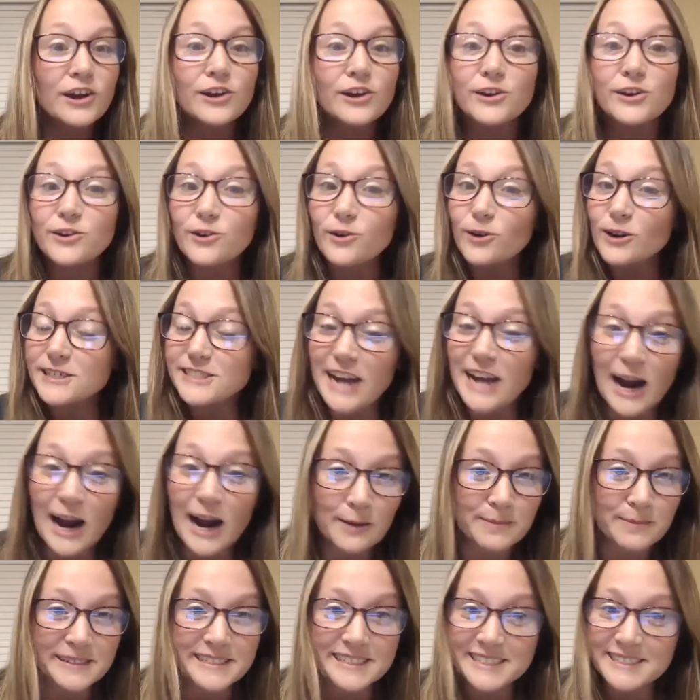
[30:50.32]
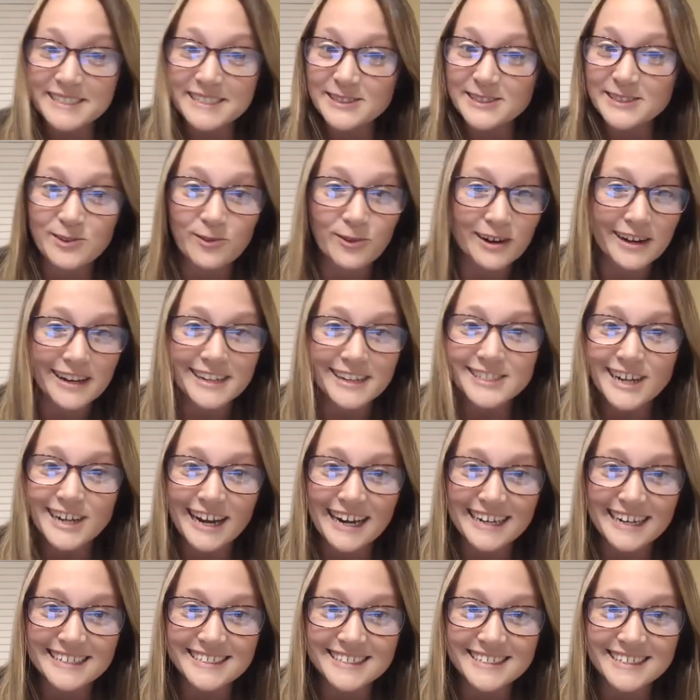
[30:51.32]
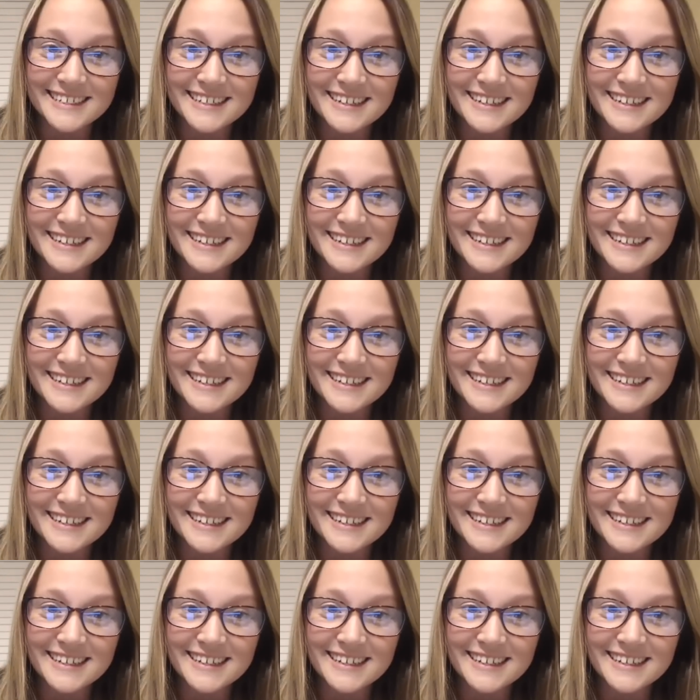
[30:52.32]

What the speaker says: your entire business is going to change.